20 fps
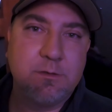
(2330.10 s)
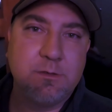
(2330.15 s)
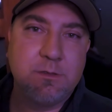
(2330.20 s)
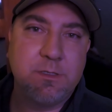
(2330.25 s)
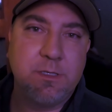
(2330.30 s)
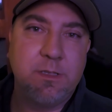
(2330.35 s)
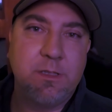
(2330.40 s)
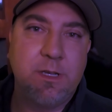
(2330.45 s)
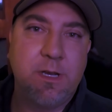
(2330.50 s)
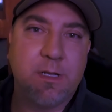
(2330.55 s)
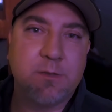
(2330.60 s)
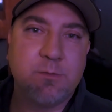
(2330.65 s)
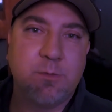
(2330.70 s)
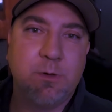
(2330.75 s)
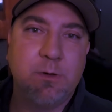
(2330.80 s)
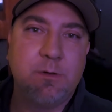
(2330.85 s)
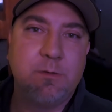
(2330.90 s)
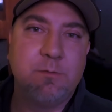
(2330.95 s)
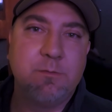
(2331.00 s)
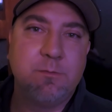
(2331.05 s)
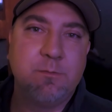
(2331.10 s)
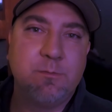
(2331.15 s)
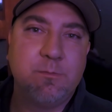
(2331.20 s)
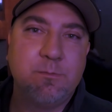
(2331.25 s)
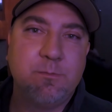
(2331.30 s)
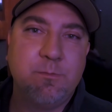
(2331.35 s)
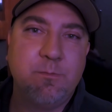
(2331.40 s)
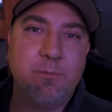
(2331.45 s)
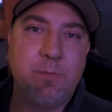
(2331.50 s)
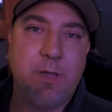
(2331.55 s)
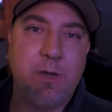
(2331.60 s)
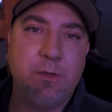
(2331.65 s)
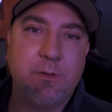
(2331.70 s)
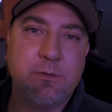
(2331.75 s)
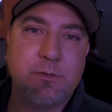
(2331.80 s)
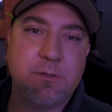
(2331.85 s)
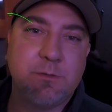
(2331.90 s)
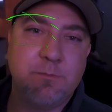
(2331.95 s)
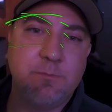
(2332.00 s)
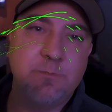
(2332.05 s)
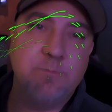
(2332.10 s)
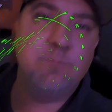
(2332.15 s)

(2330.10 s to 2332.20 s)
see you in the next one. Bye, dudes.